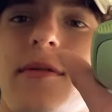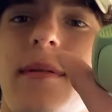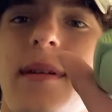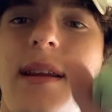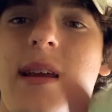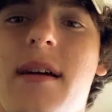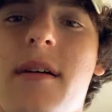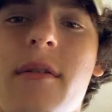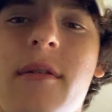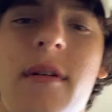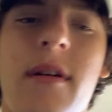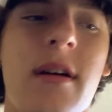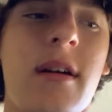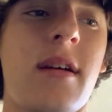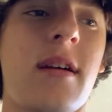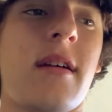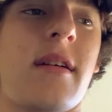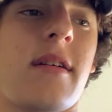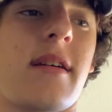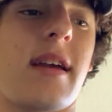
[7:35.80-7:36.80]
right now,
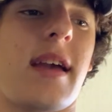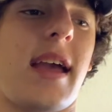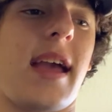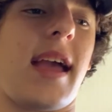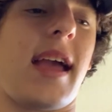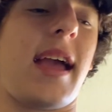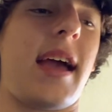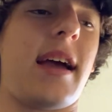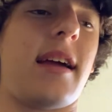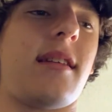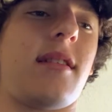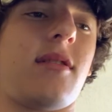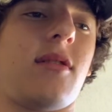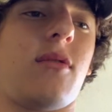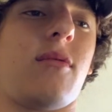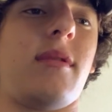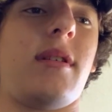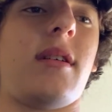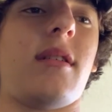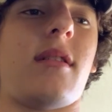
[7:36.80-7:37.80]
and
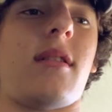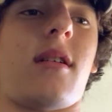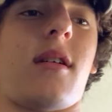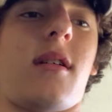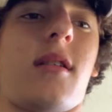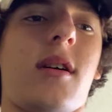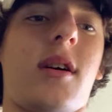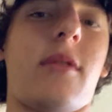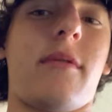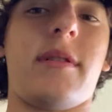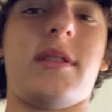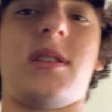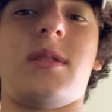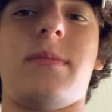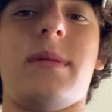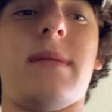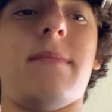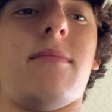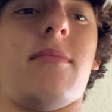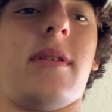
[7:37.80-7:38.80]
we are going to
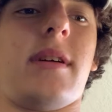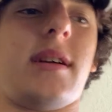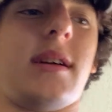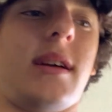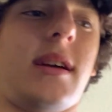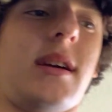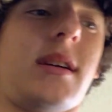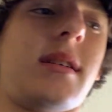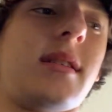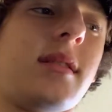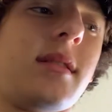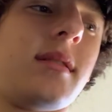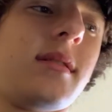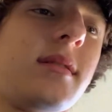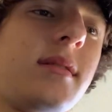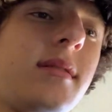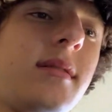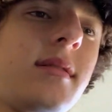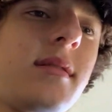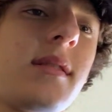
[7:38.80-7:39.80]
be bringing
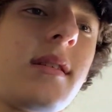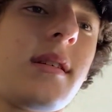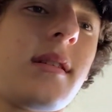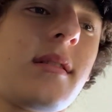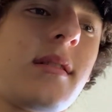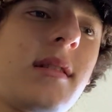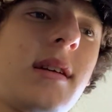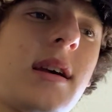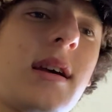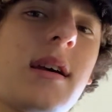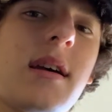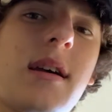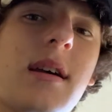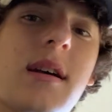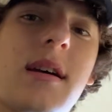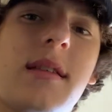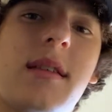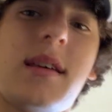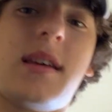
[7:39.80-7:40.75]
the